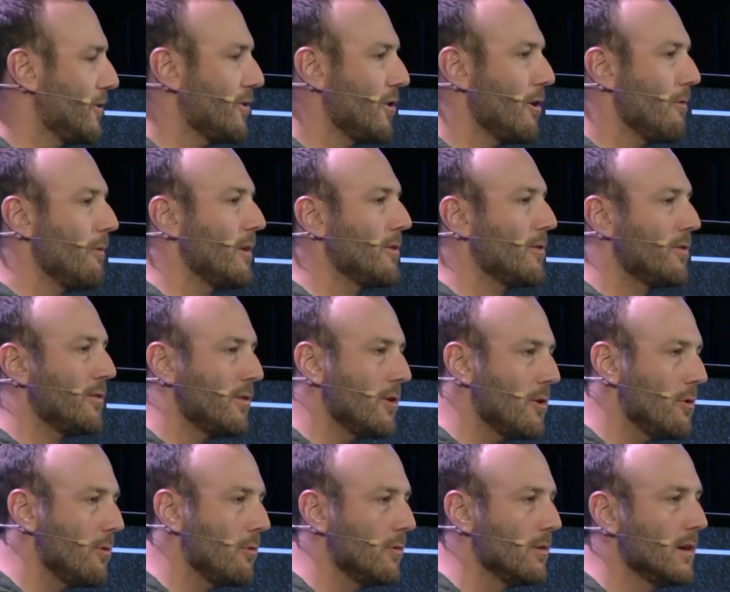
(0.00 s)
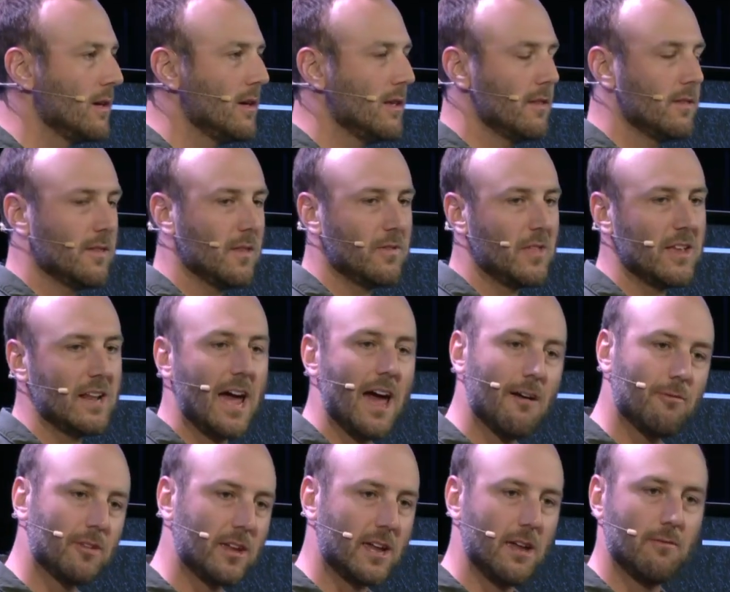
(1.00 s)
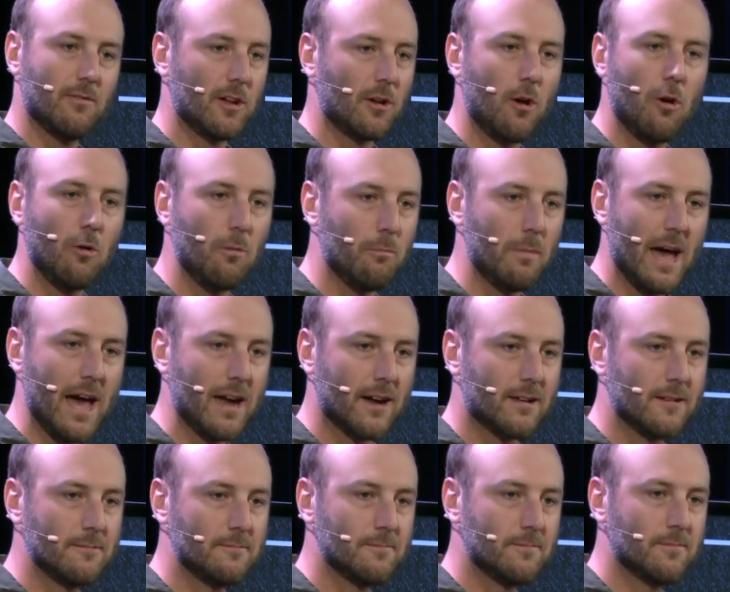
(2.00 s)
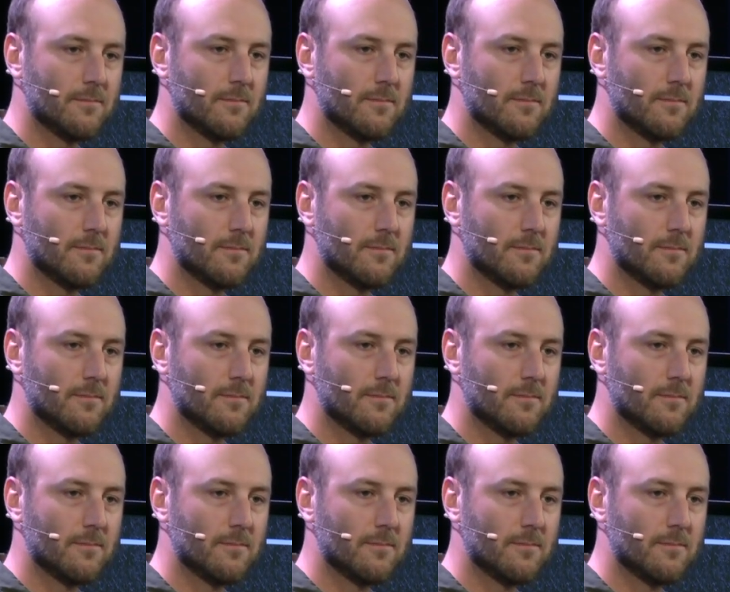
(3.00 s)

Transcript: The servants knew that they'd have to give the gold back.